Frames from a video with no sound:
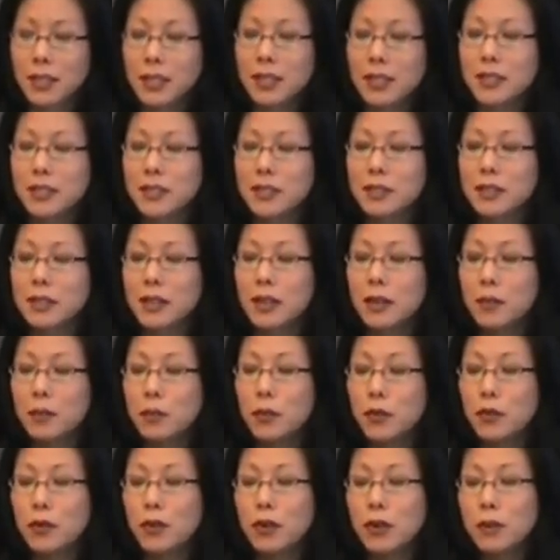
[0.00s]
It's
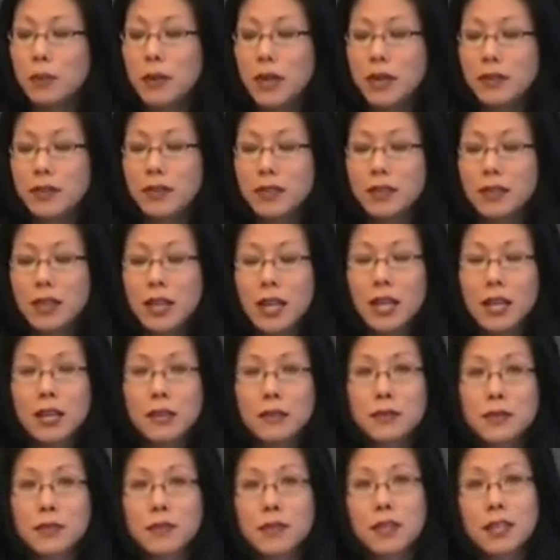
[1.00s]
more about the
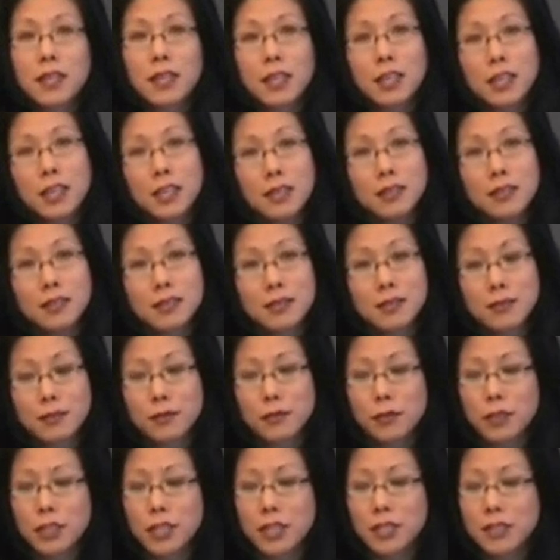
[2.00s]
lives of the geeks,
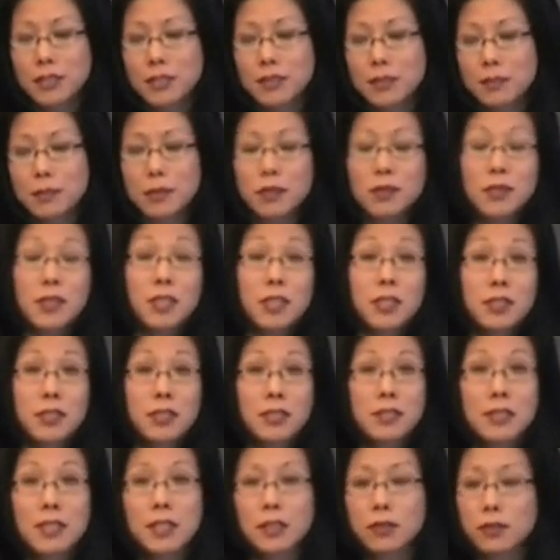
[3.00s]
freaks,
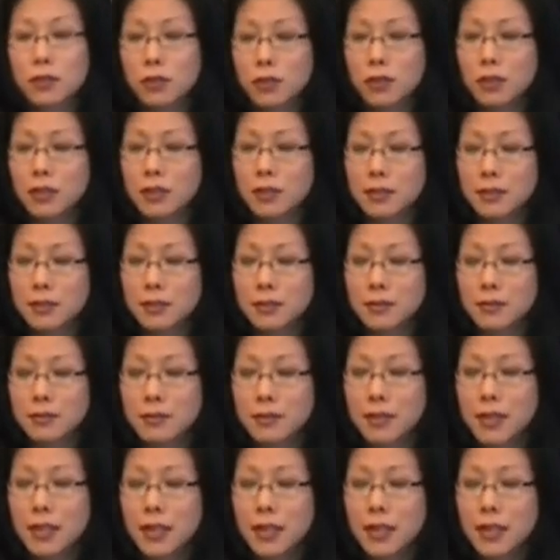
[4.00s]
musicians, and dorks.